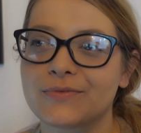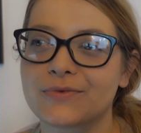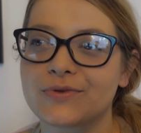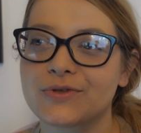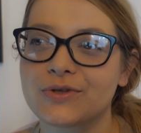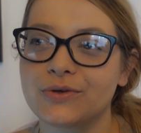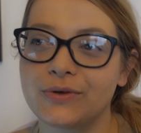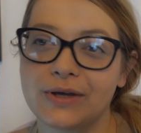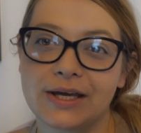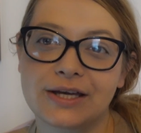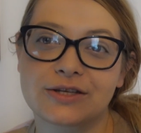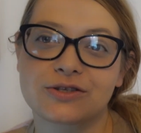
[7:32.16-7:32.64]

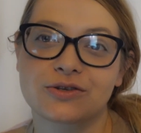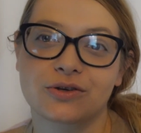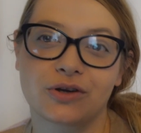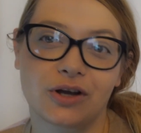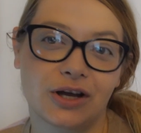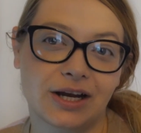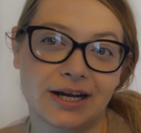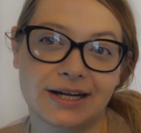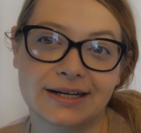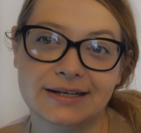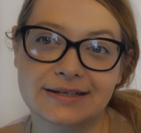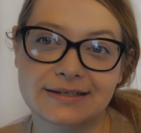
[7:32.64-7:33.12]
So
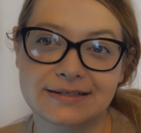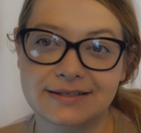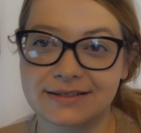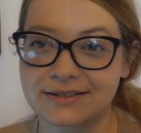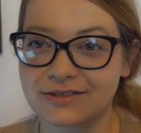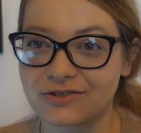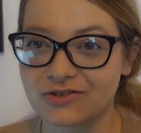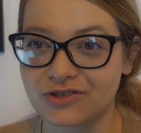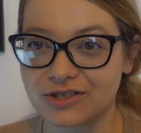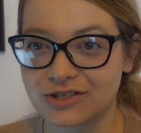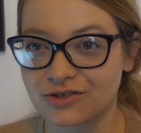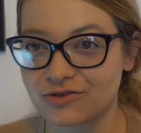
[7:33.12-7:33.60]
colors
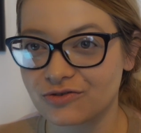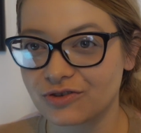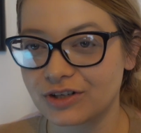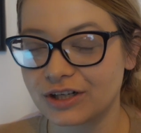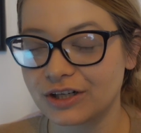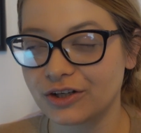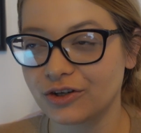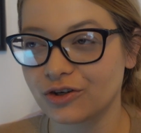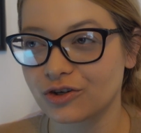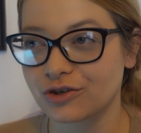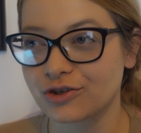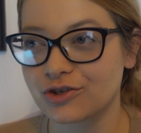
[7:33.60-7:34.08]
is just
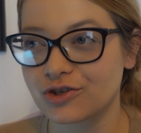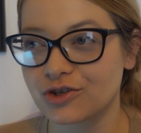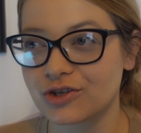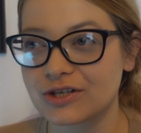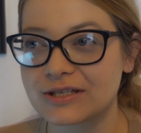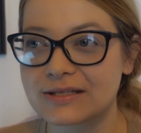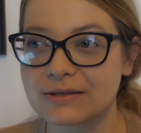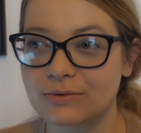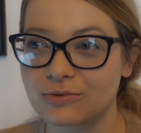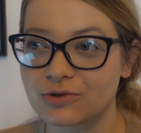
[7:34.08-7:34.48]
really your choice.